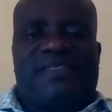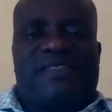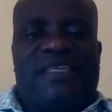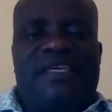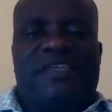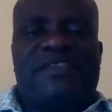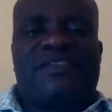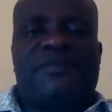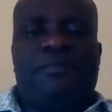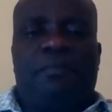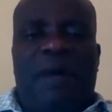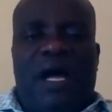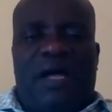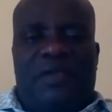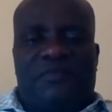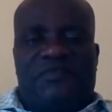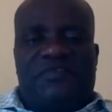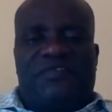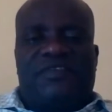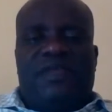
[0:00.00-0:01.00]
six
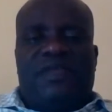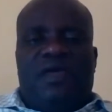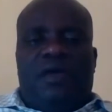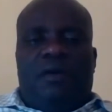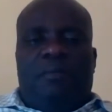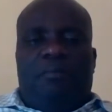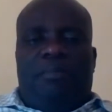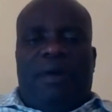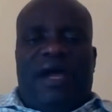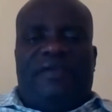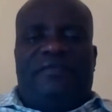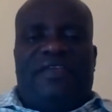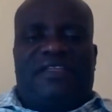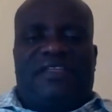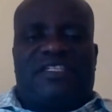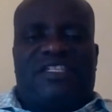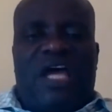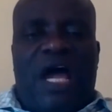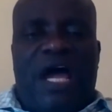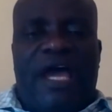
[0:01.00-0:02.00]
months by the
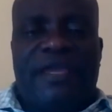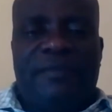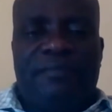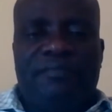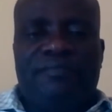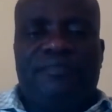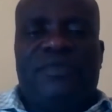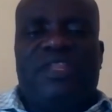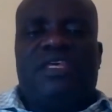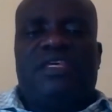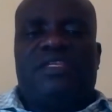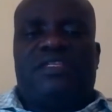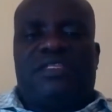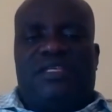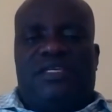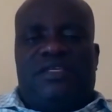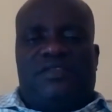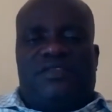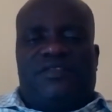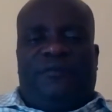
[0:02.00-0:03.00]
time it
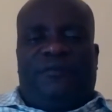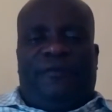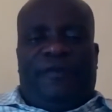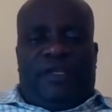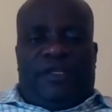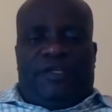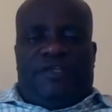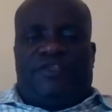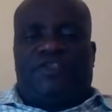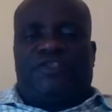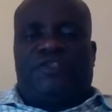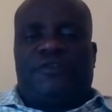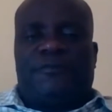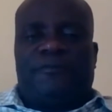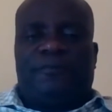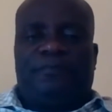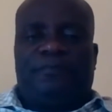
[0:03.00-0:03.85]
is finished